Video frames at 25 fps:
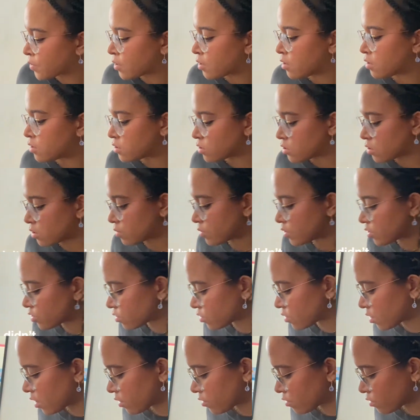So these are
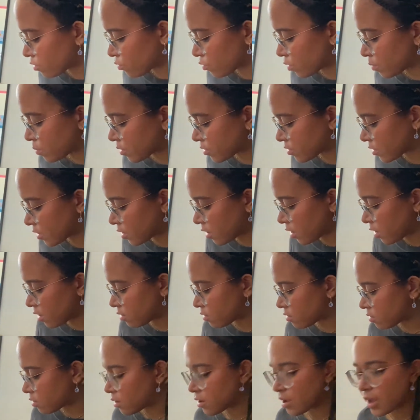the other 3 books I got.
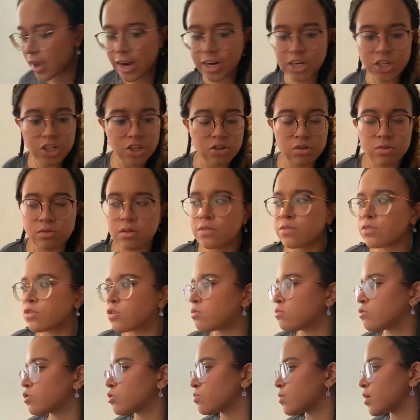I actually don't even know
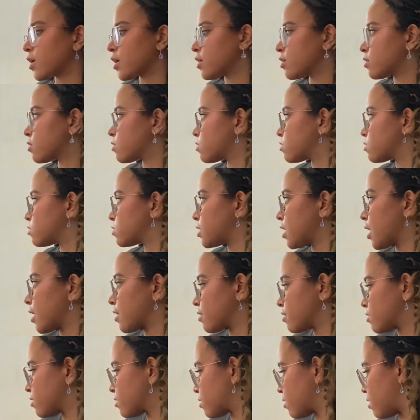which one I
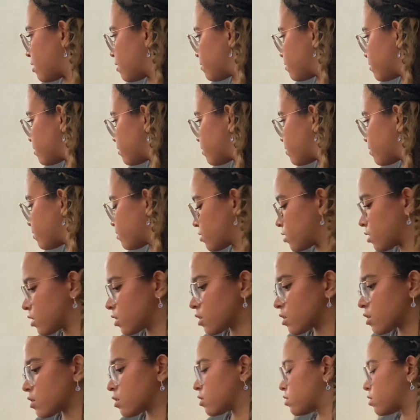technically got for free.